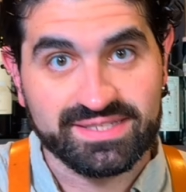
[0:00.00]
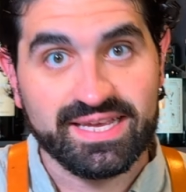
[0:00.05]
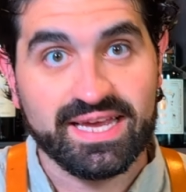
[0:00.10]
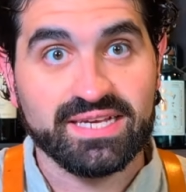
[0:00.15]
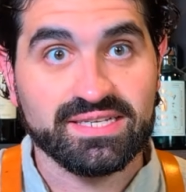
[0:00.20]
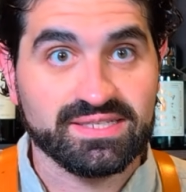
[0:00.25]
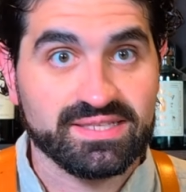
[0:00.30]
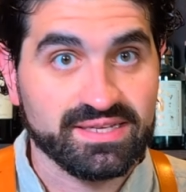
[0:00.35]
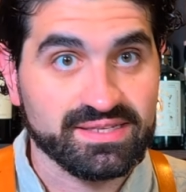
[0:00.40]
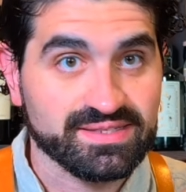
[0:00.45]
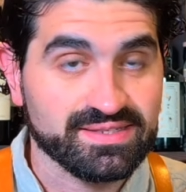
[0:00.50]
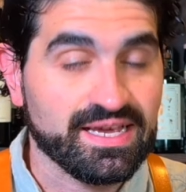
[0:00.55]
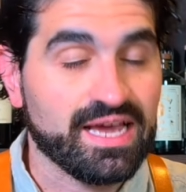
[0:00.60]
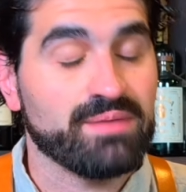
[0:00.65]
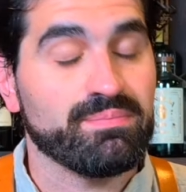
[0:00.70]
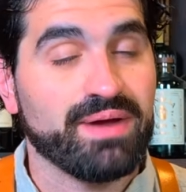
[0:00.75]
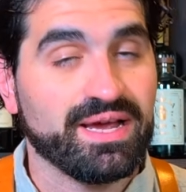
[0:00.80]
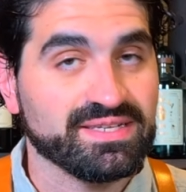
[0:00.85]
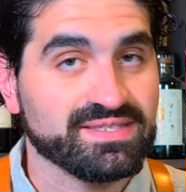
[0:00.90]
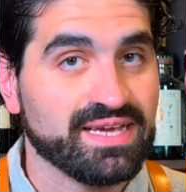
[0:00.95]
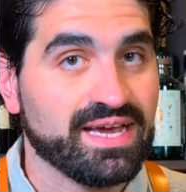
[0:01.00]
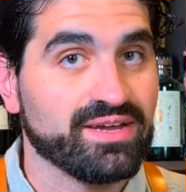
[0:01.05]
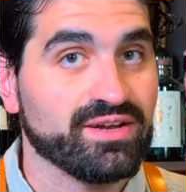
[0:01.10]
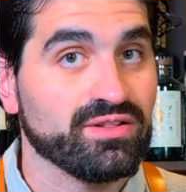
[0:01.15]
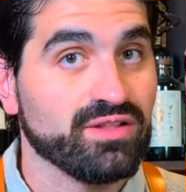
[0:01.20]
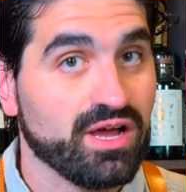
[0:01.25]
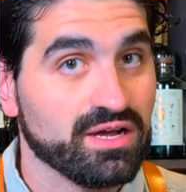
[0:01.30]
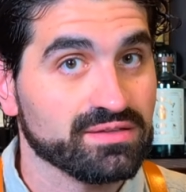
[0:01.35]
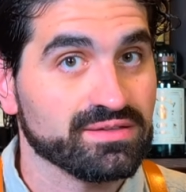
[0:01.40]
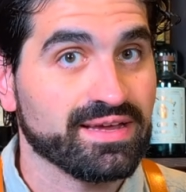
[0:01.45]
taste it side by
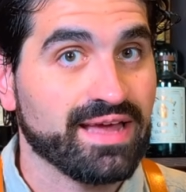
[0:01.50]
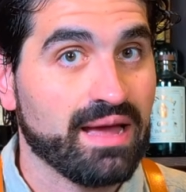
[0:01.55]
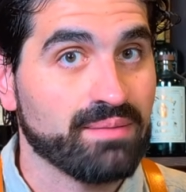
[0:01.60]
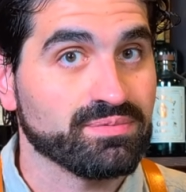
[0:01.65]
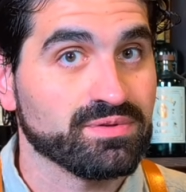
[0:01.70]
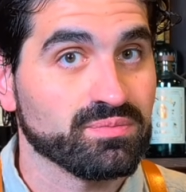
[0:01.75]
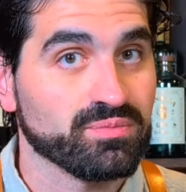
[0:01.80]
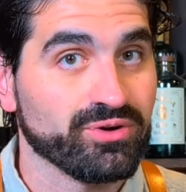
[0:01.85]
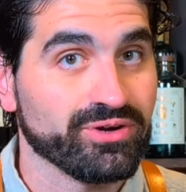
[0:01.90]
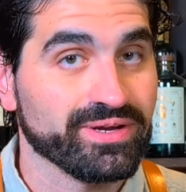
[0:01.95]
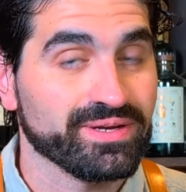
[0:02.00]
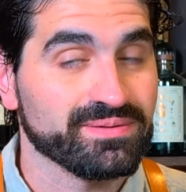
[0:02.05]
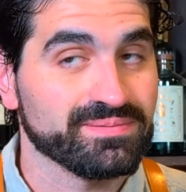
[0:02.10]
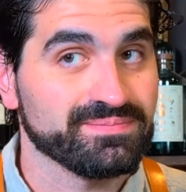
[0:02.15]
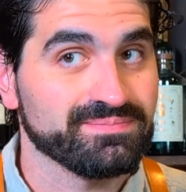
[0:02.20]
side along the Captain Morgan.